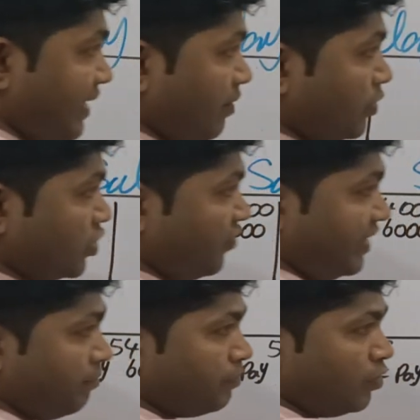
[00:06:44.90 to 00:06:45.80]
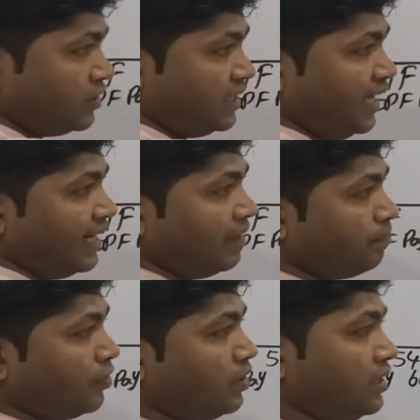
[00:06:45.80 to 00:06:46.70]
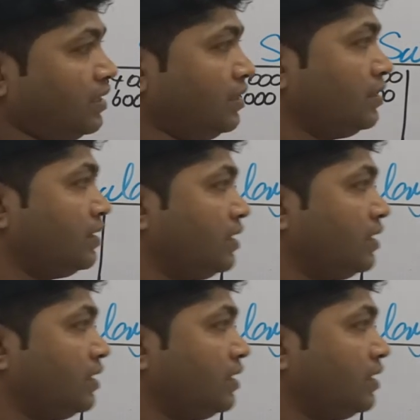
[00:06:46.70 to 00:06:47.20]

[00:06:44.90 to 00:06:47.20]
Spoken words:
contribution of employee and employer